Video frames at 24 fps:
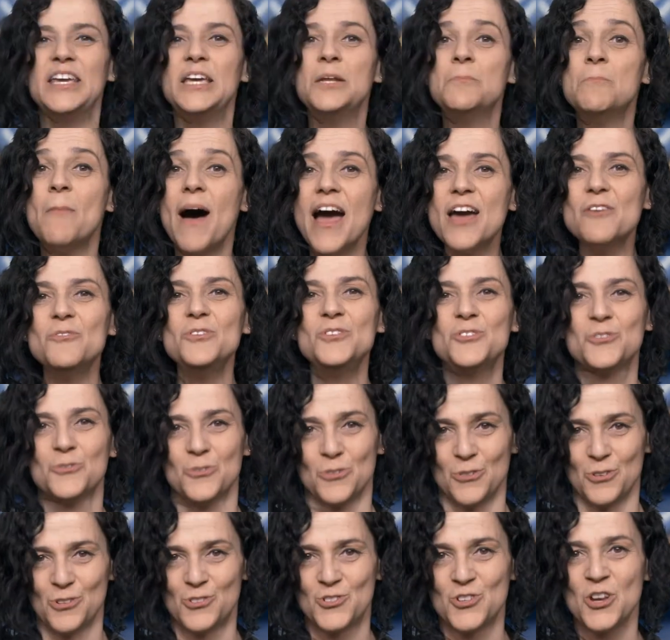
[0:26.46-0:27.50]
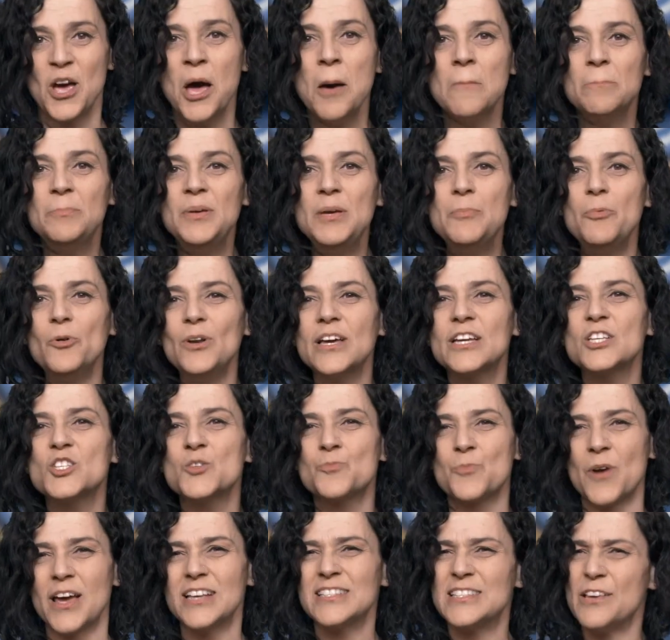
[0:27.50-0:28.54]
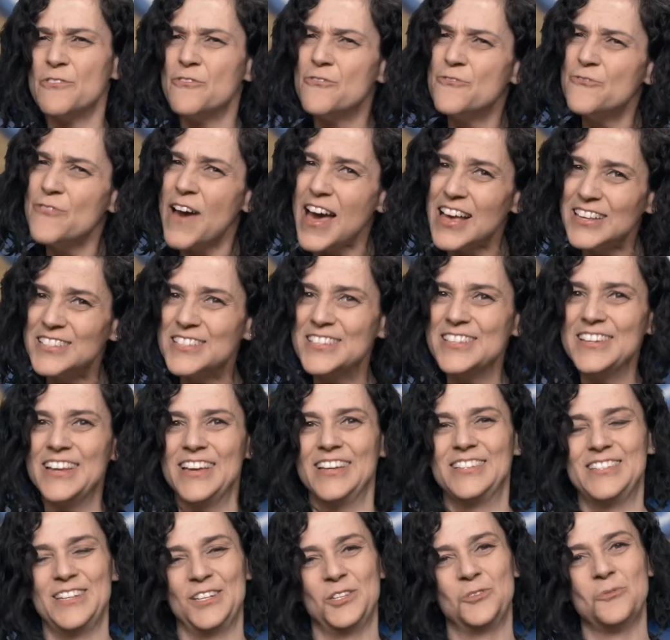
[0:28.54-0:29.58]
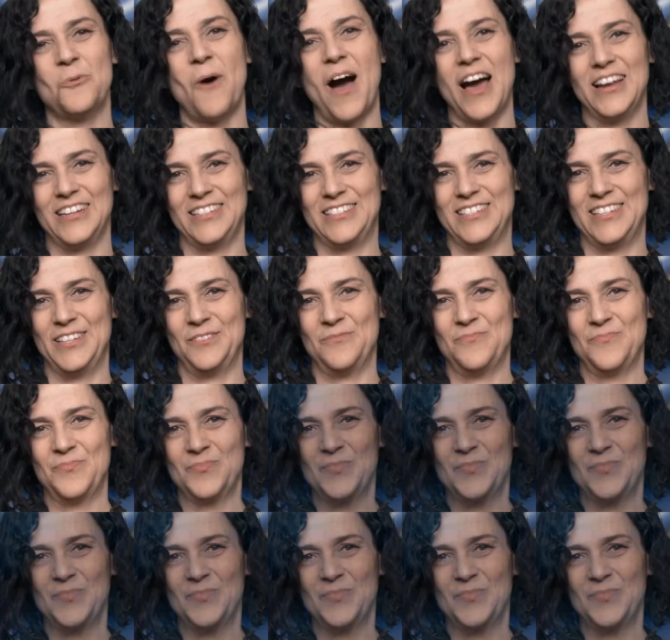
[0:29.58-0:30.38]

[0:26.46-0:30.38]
In my research, people expressed a fascinating duality.